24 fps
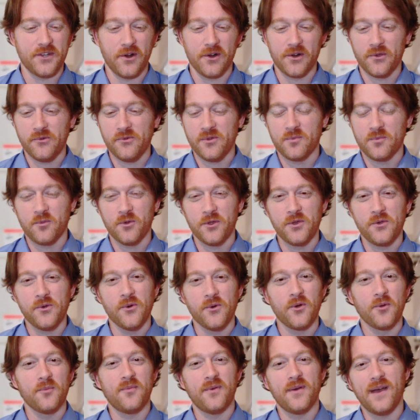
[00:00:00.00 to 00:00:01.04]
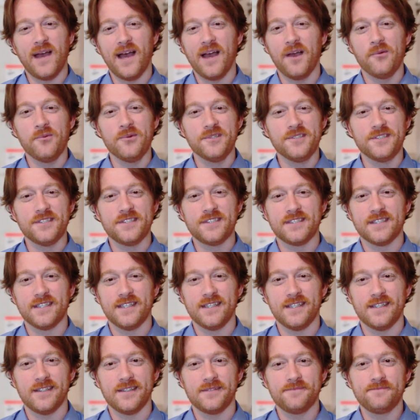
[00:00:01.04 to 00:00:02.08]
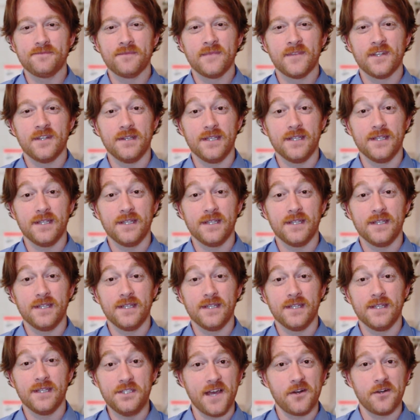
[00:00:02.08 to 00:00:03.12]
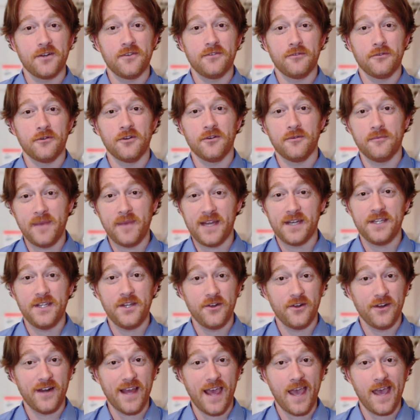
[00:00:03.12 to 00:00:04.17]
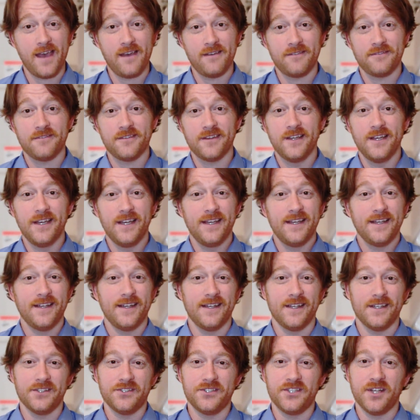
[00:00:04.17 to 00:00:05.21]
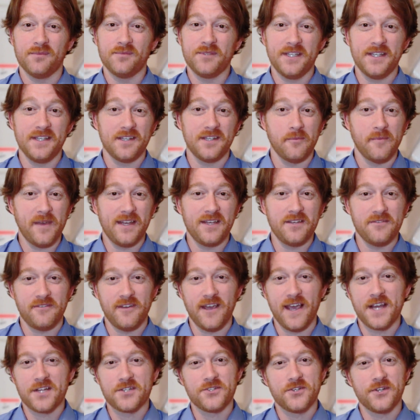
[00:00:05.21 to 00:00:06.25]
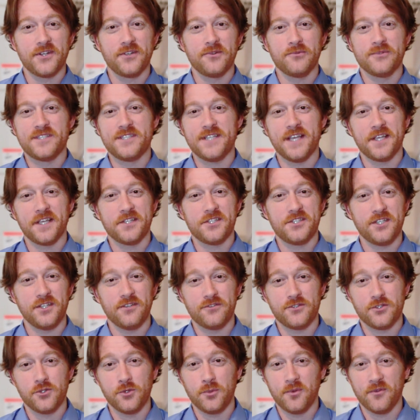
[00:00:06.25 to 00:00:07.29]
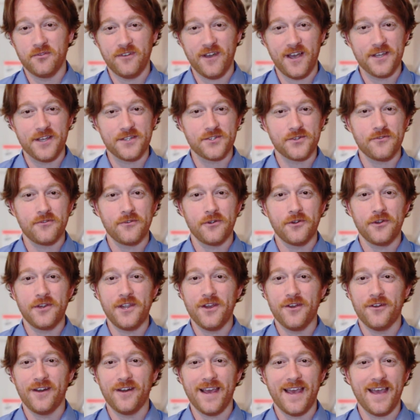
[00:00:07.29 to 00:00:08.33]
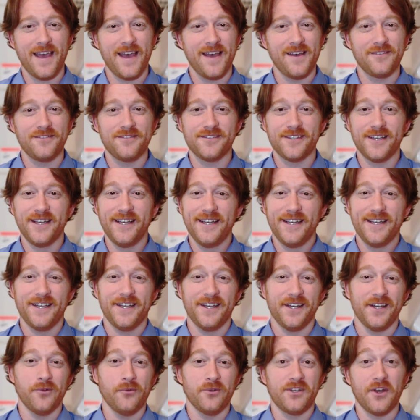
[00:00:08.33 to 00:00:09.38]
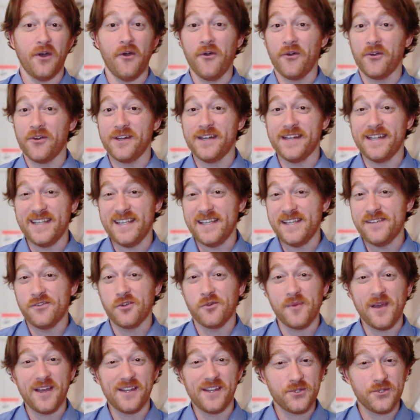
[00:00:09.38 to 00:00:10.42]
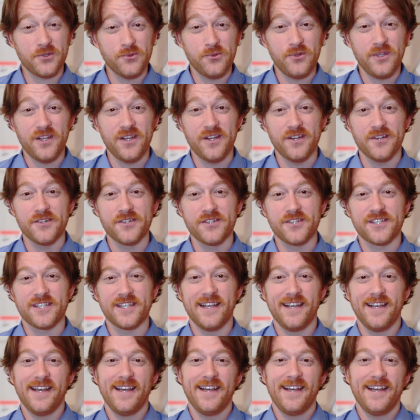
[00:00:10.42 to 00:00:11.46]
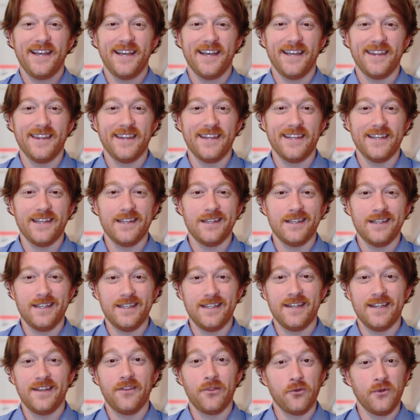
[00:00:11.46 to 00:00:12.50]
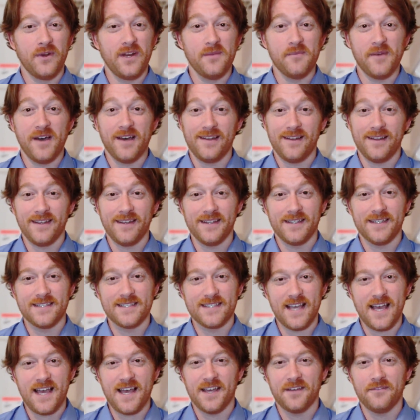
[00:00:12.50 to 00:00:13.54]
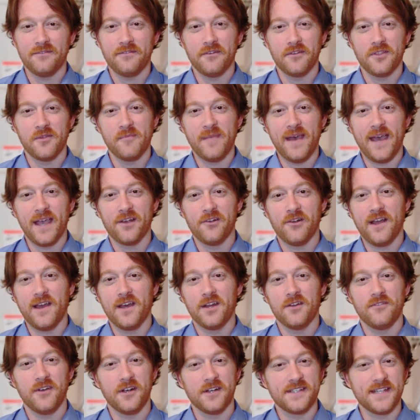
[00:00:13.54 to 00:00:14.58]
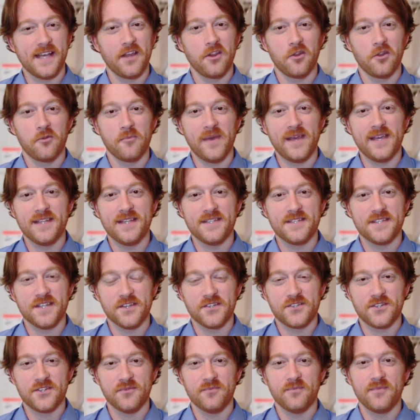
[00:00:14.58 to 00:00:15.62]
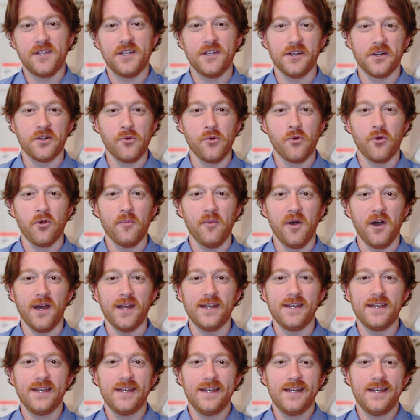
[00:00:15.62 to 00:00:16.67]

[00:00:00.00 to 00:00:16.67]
starting with Precorp. I was uh, lead tool designer for about a year and a half. Uh, jumped into manufacturing, was second shift supervisor for a year and a half. Uh, went to R&D for two years, and then did 3D modeling and design for the background of our tailor-made system here at Coromant.